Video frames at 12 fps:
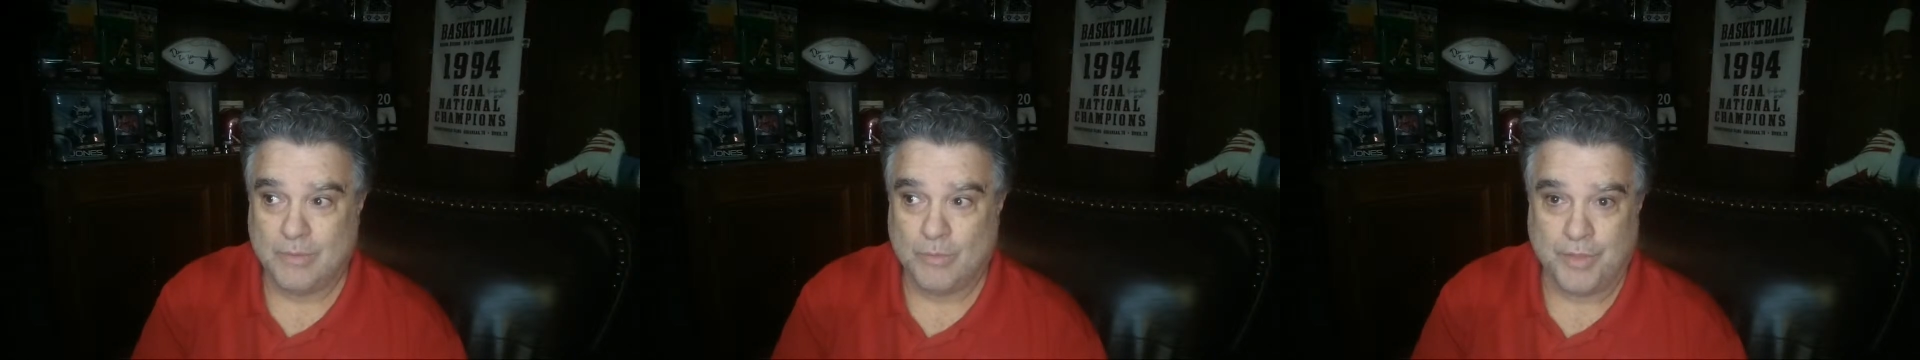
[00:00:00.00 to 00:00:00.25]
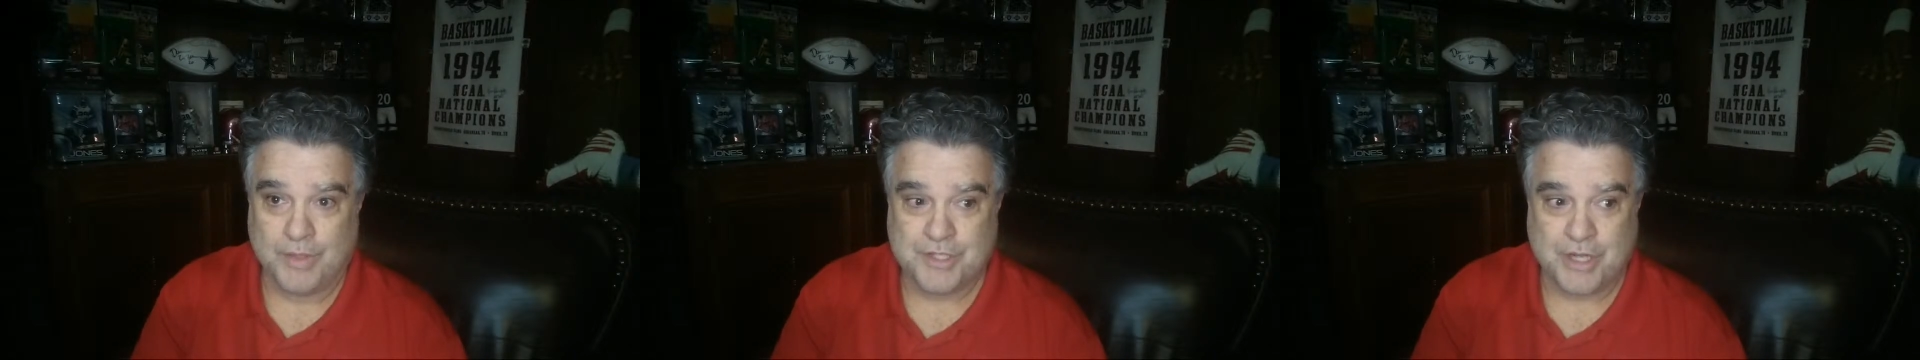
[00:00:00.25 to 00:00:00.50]

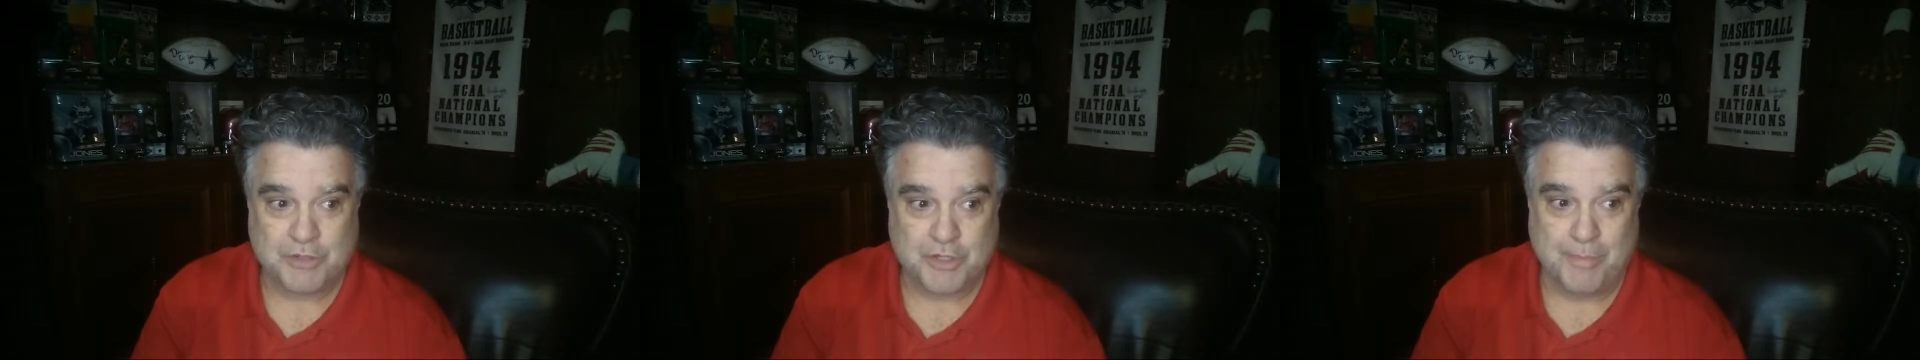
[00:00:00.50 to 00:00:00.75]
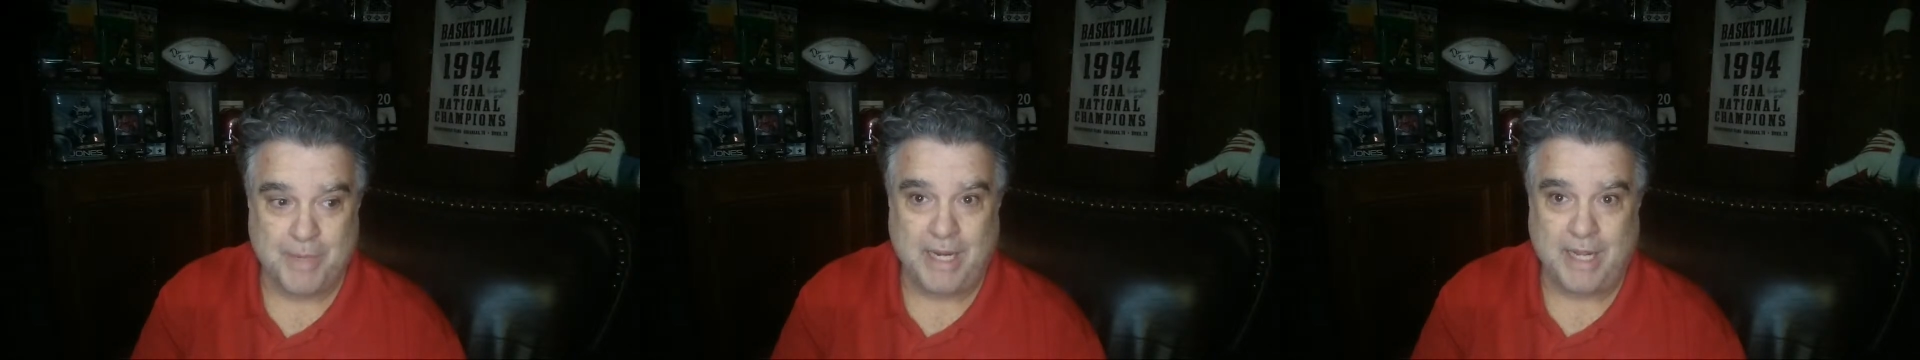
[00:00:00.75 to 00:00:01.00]
with the
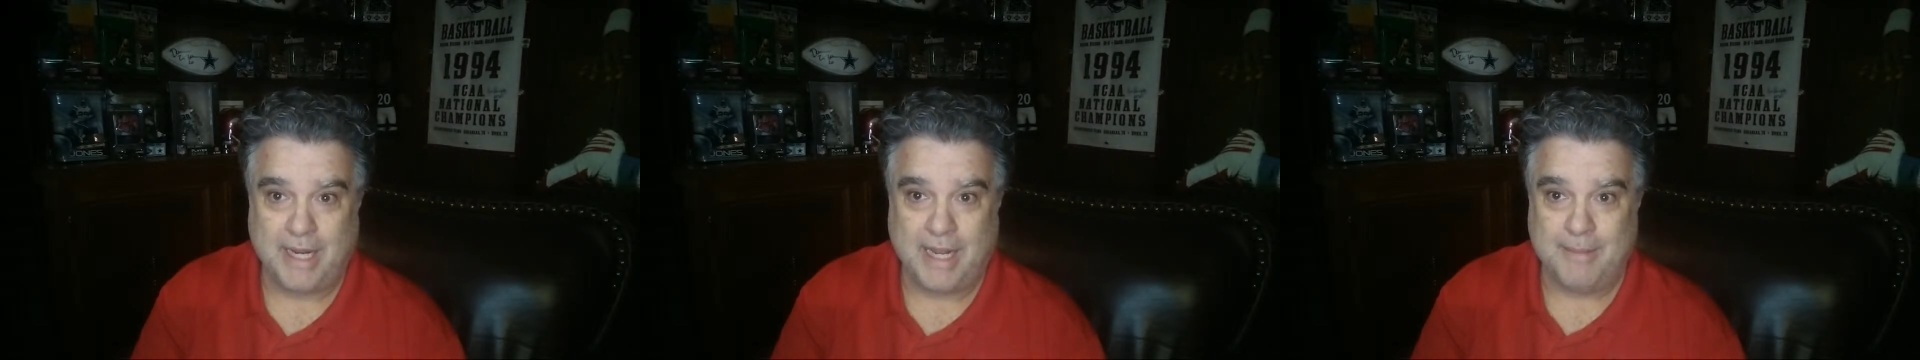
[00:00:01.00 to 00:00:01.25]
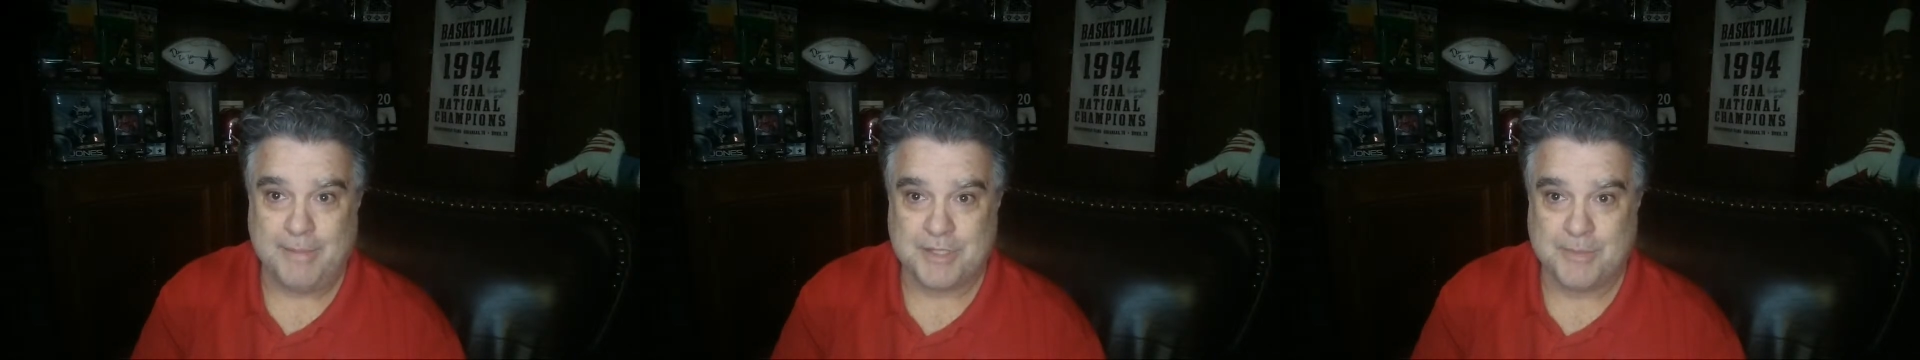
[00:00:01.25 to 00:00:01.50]
social media
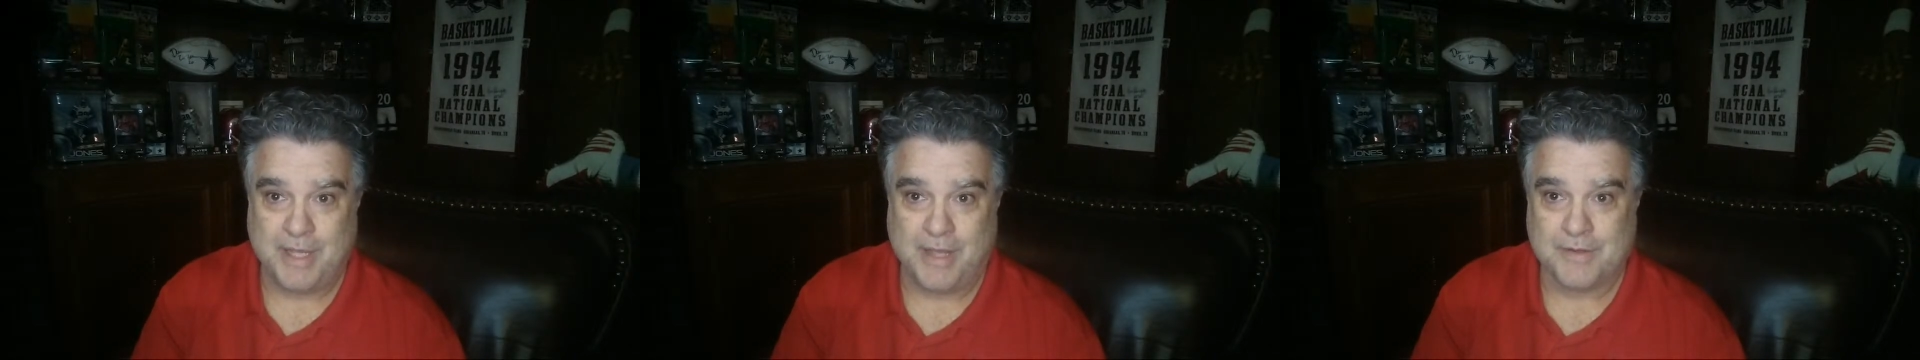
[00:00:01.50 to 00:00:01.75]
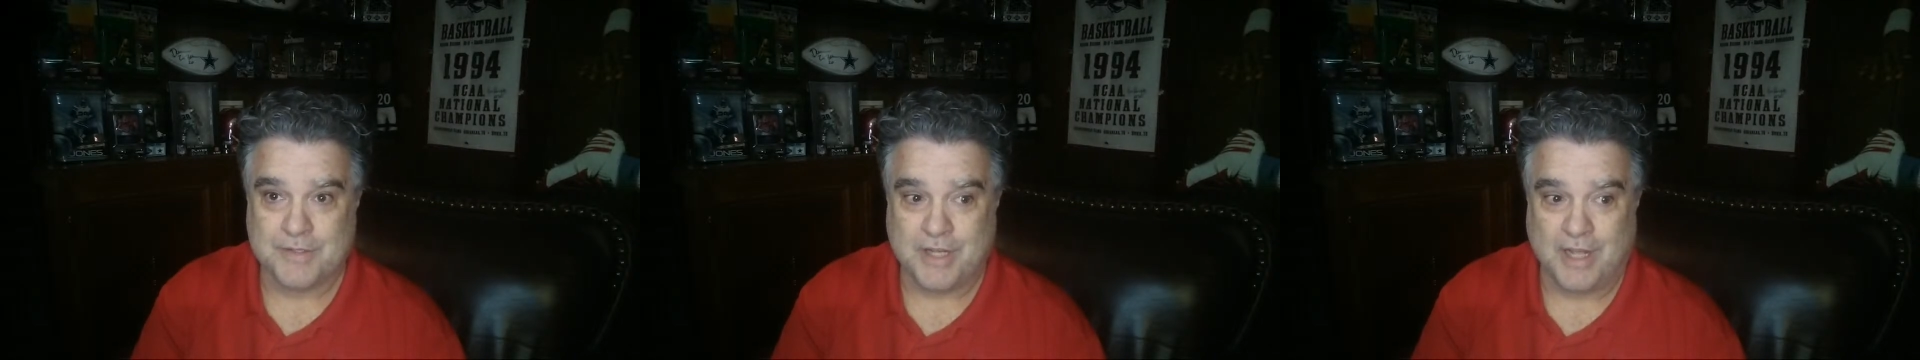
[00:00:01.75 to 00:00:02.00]
game and some of the
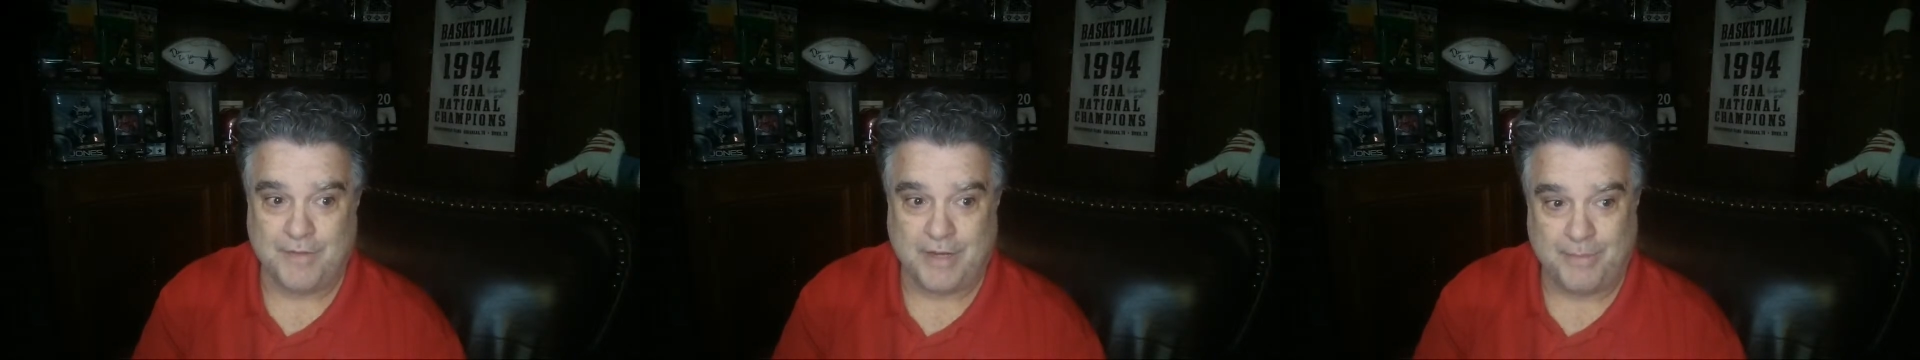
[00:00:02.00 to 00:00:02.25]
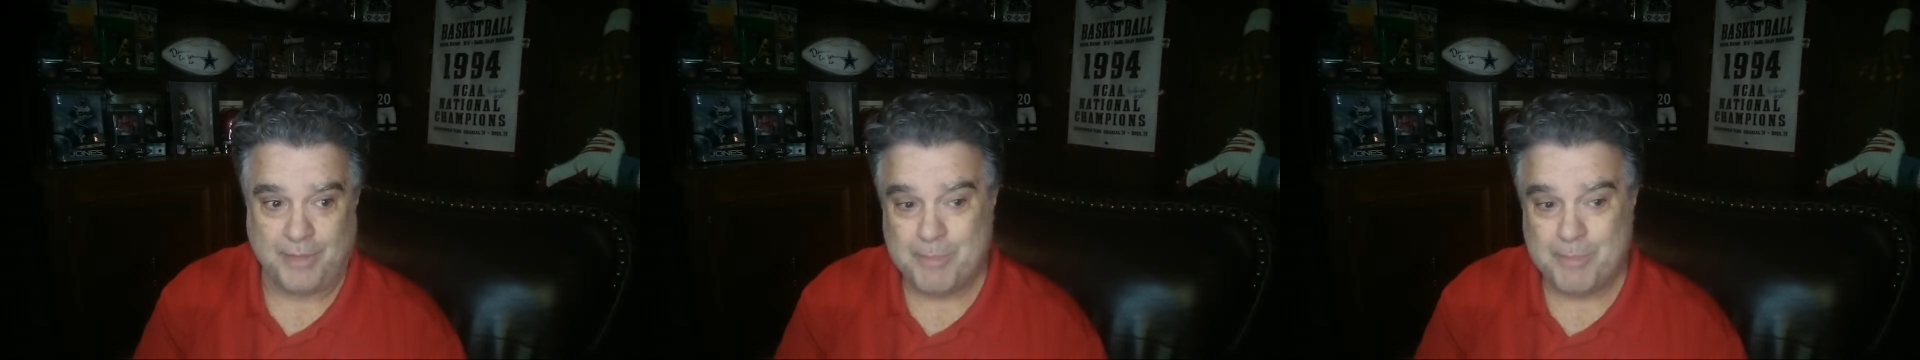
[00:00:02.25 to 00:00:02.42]
other stuff and